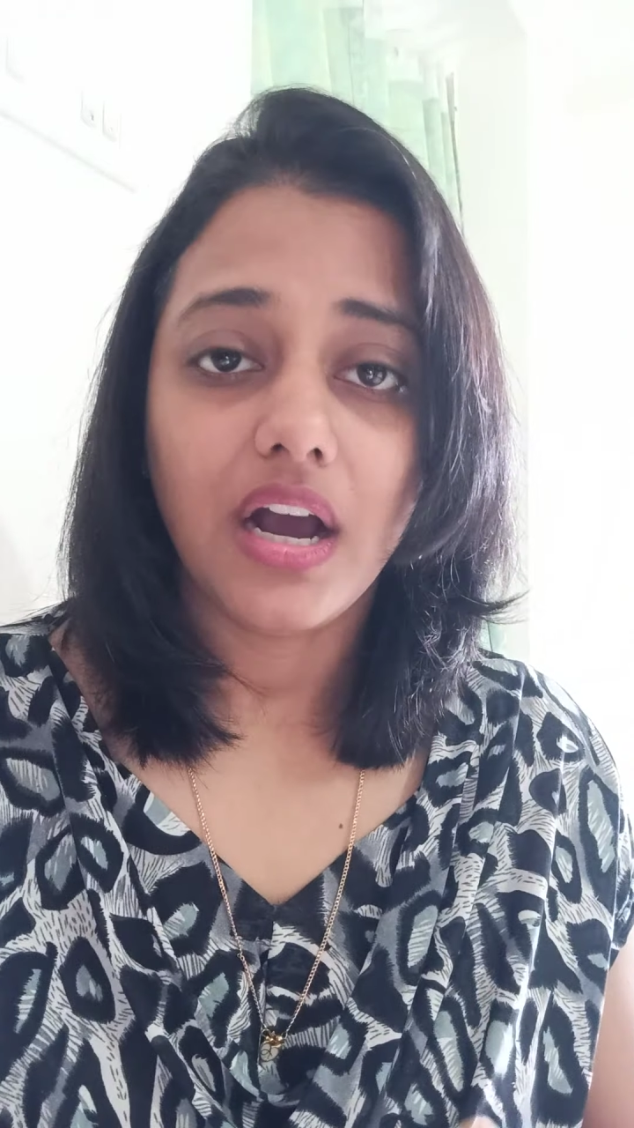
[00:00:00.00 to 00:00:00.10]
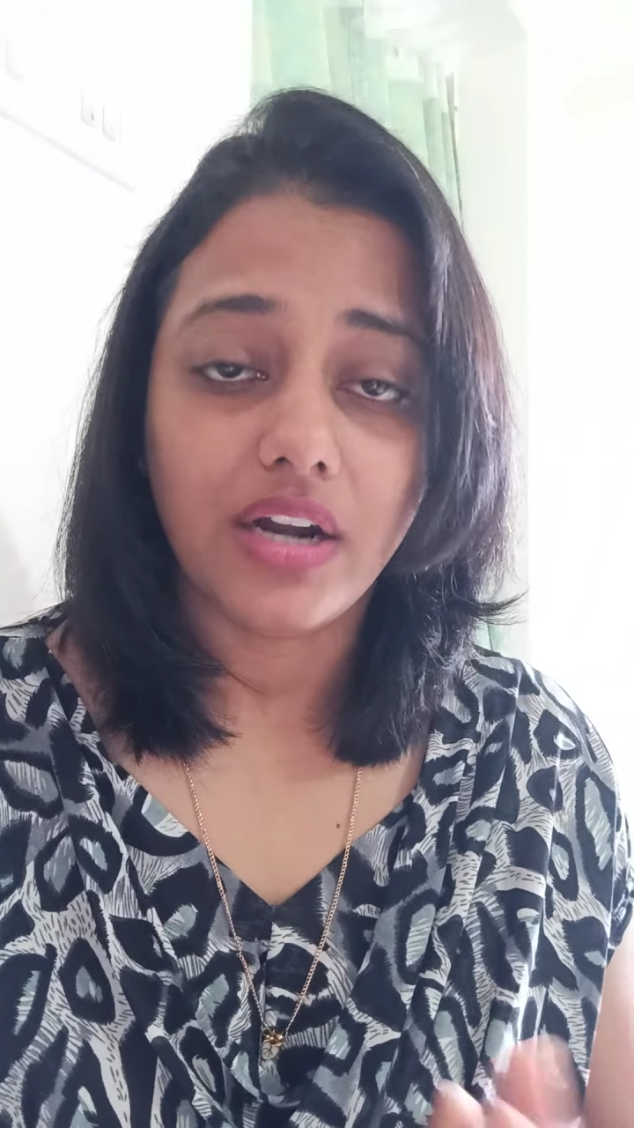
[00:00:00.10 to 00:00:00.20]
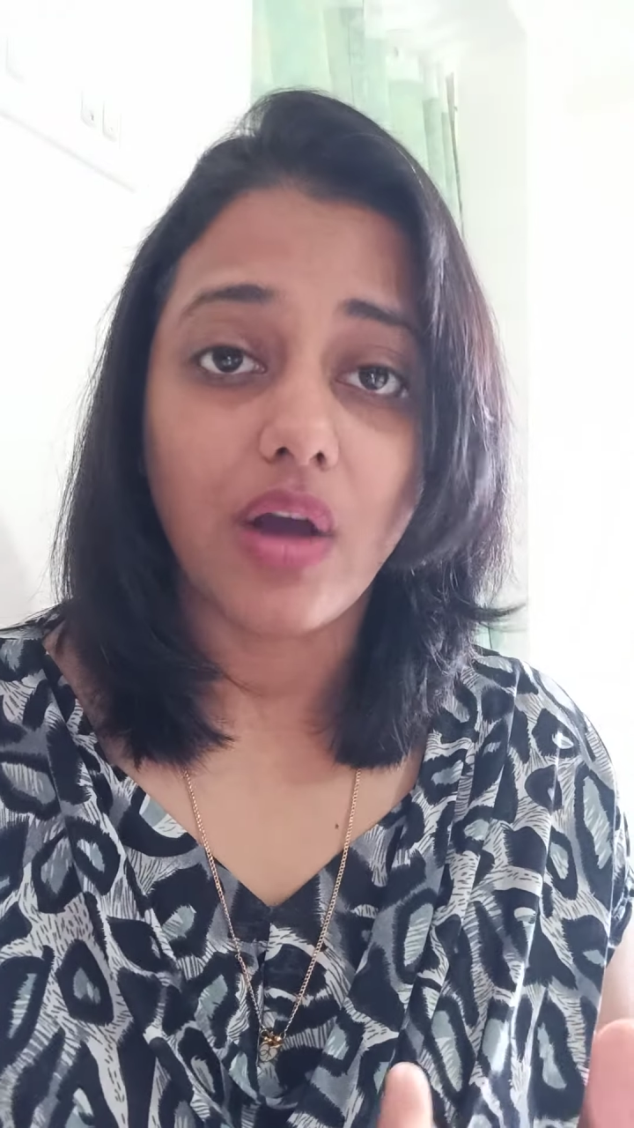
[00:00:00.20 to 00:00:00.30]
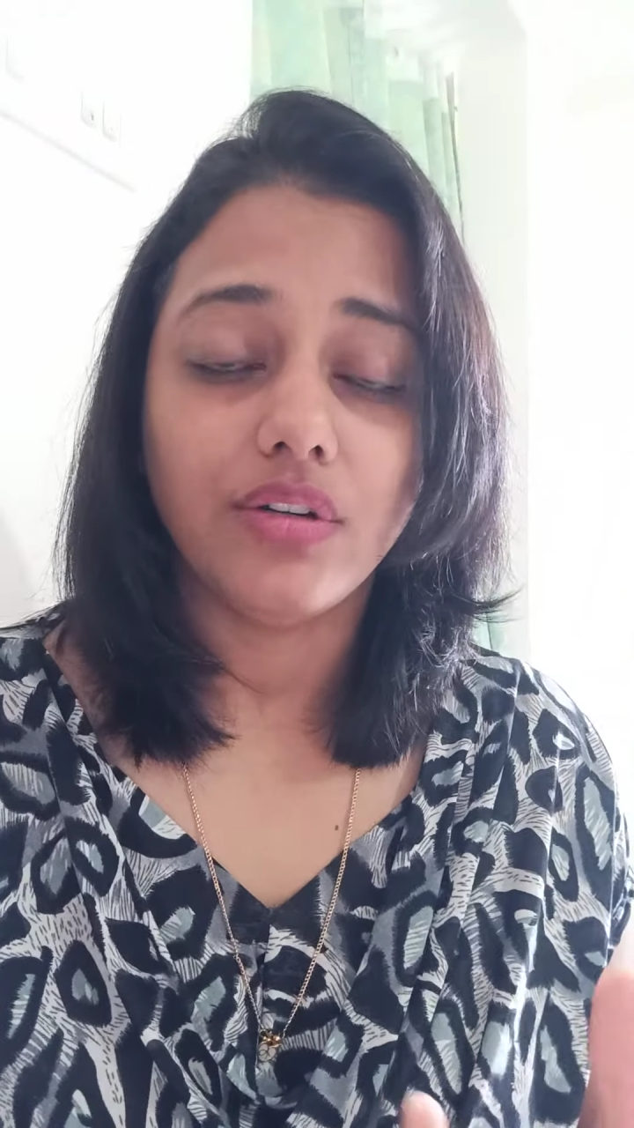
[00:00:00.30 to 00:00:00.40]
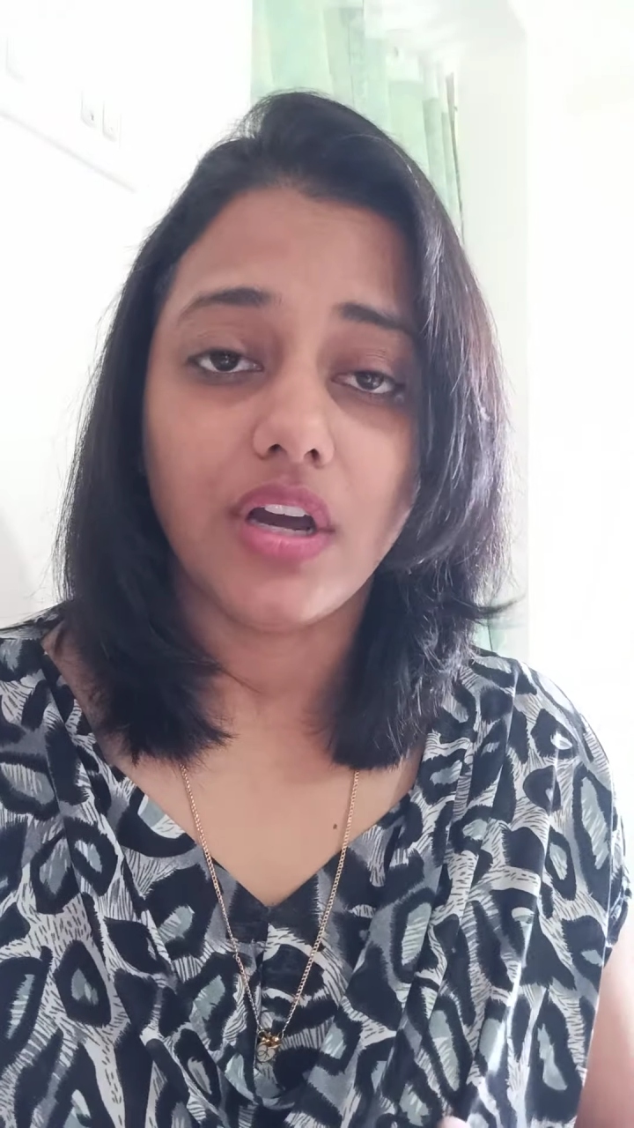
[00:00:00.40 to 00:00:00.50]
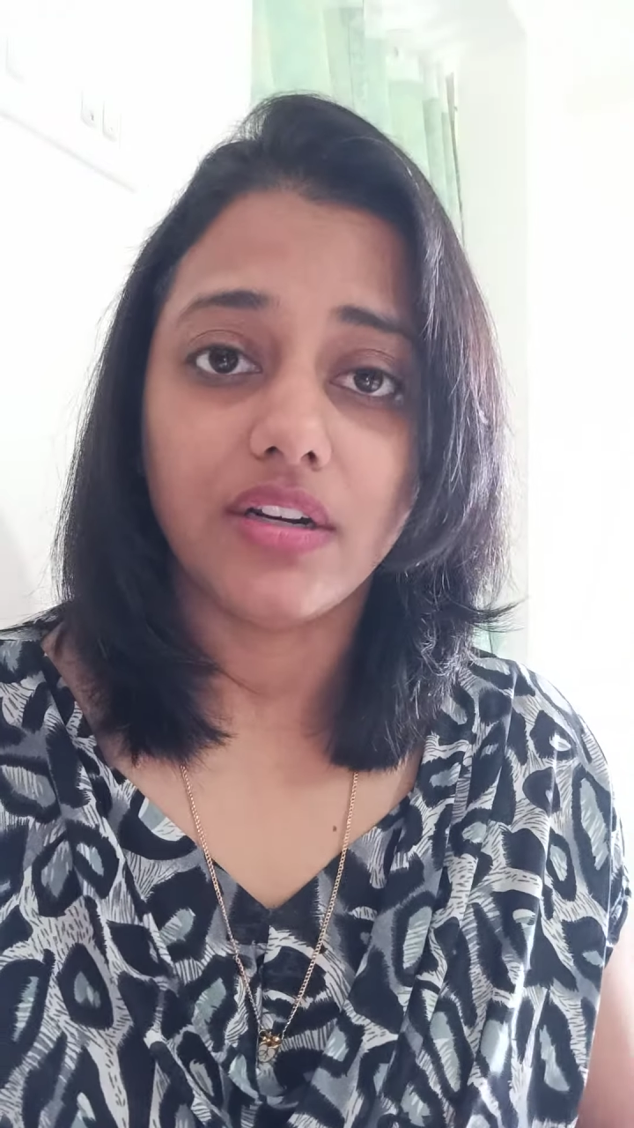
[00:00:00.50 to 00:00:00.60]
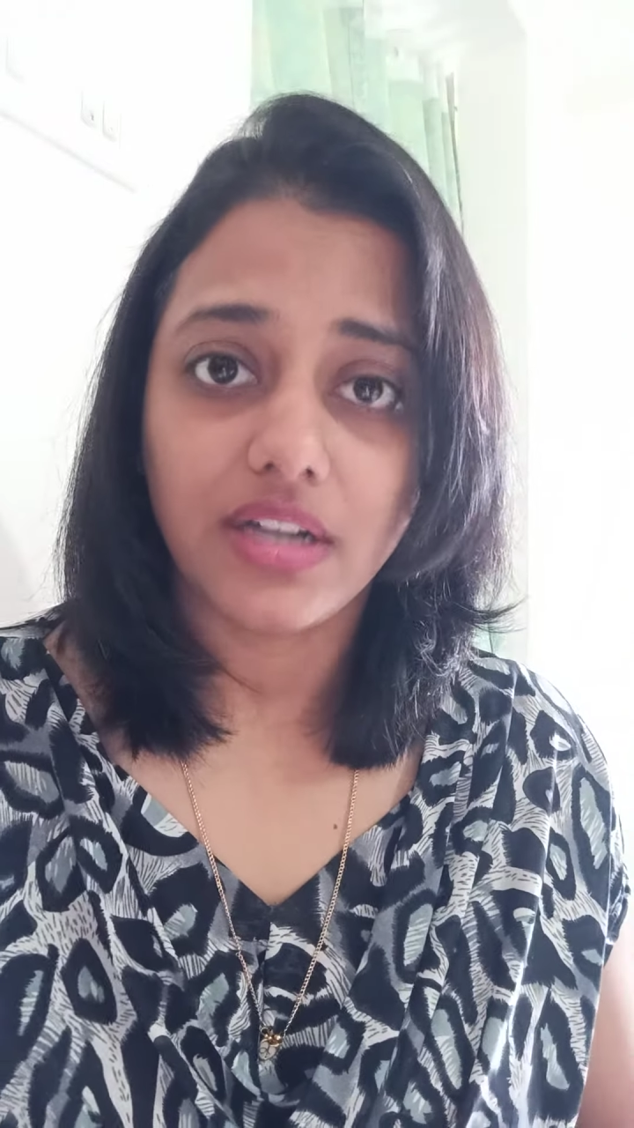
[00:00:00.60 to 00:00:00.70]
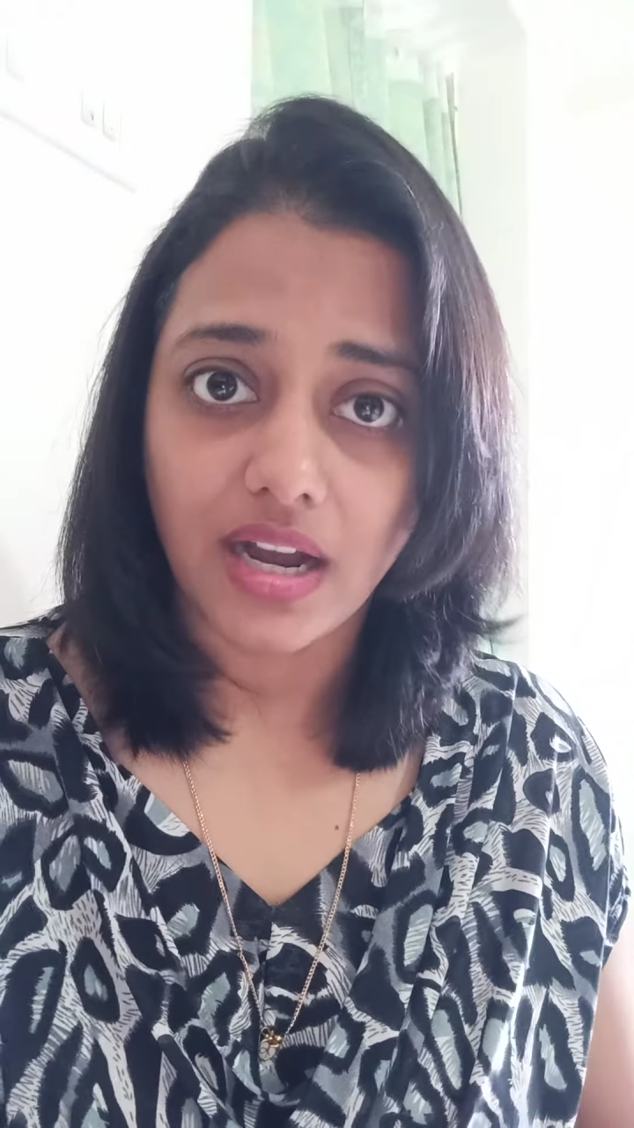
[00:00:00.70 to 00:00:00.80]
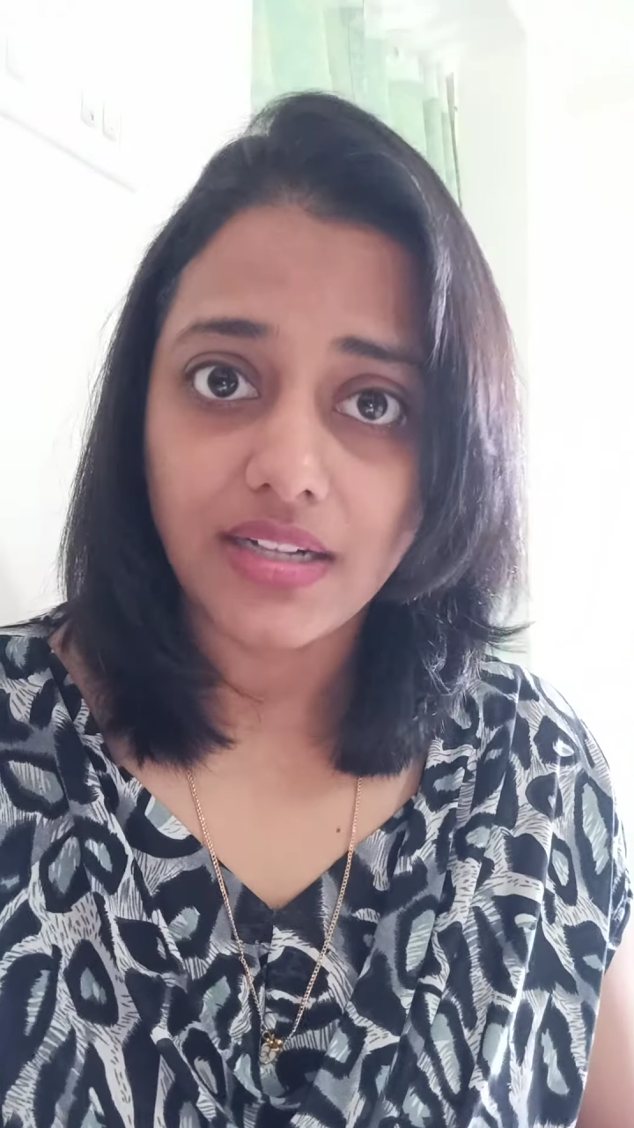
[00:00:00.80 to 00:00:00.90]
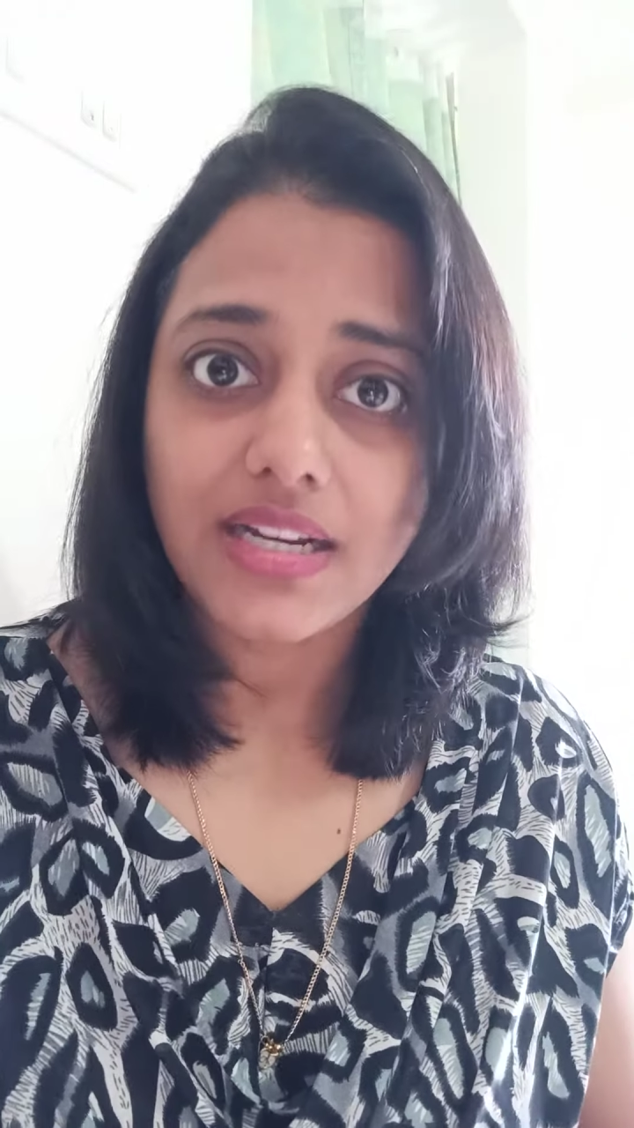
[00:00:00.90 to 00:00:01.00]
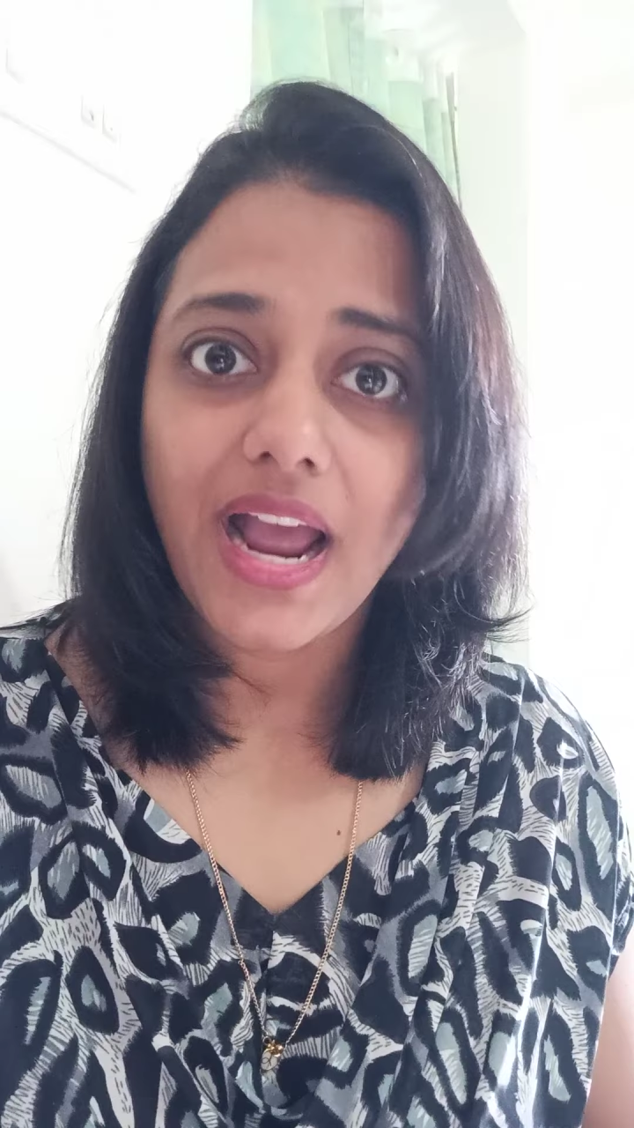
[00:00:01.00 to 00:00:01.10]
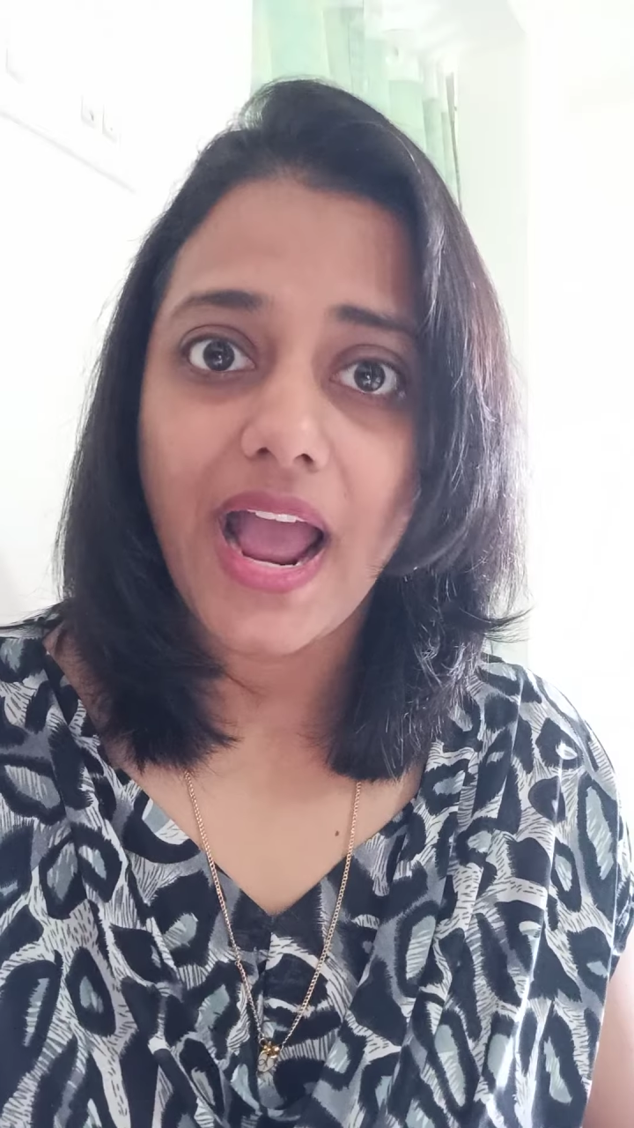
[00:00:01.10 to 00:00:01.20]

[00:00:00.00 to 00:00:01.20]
around our gut,